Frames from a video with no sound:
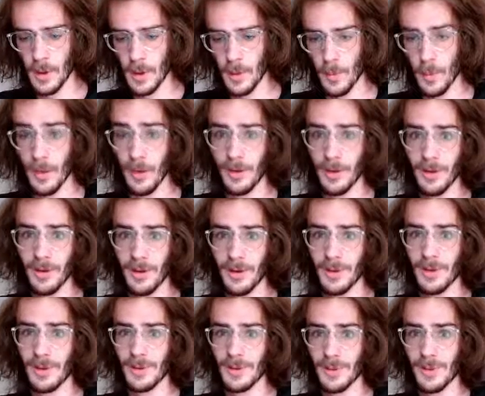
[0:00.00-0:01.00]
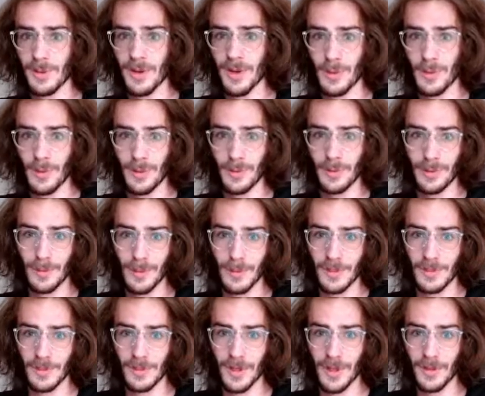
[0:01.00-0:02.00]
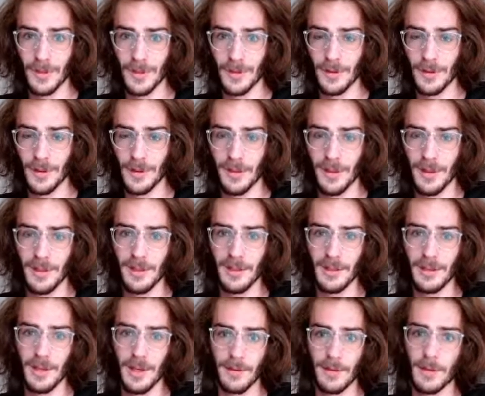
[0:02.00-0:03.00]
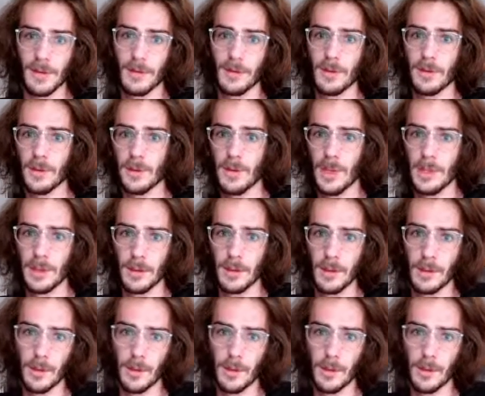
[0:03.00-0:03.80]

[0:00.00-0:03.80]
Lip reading: But something I pulled from Instagram that I really like is having the little like